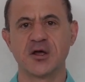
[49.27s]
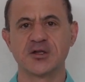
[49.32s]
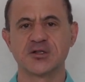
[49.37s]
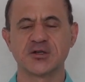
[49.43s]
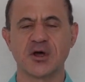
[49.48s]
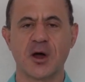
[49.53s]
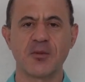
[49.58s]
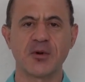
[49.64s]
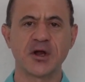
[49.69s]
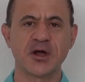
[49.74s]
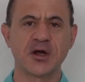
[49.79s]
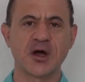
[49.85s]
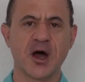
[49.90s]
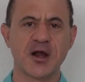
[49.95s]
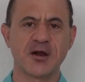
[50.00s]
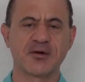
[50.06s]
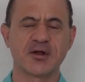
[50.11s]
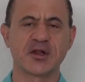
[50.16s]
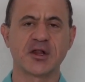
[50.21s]
So I want to
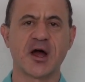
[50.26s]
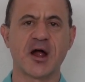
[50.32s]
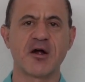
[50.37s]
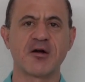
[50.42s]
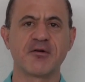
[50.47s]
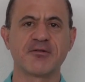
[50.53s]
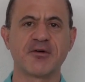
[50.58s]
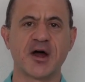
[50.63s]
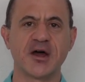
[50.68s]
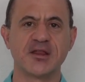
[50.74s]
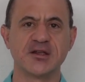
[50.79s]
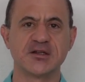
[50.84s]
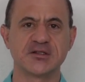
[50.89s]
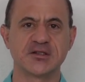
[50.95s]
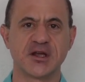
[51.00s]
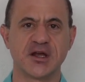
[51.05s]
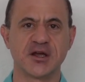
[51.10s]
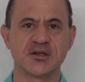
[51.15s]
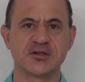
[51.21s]
kind of clarify these
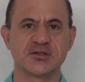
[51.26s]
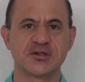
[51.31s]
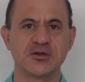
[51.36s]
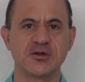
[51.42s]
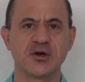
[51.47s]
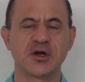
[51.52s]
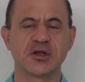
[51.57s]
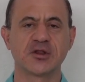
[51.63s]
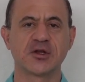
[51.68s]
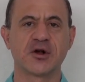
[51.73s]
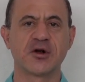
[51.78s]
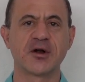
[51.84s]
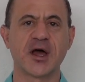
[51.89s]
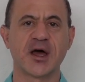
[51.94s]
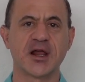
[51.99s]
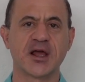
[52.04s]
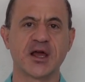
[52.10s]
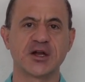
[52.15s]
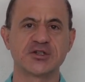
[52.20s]
things so you can learn
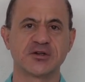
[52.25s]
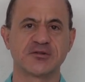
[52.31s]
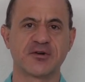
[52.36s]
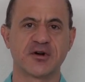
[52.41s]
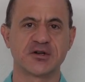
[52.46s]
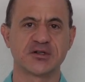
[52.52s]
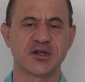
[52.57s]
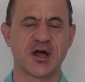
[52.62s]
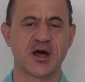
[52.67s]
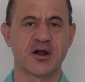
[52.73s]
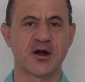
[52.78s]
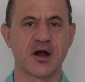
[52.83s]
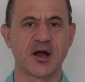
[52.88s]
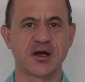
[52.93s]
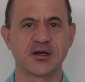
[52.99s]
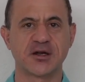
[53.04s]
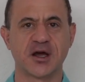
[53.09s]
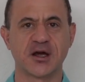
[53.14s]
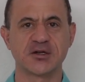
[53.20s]
how to get your first cloud
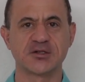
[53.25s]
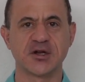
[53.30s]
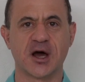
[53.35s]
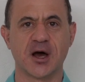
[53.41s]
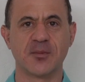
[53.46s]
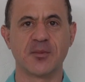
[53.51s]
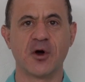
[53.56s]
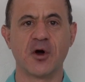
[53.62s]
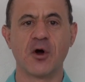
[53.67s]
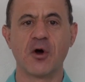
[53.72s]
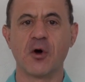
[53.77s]
architect job,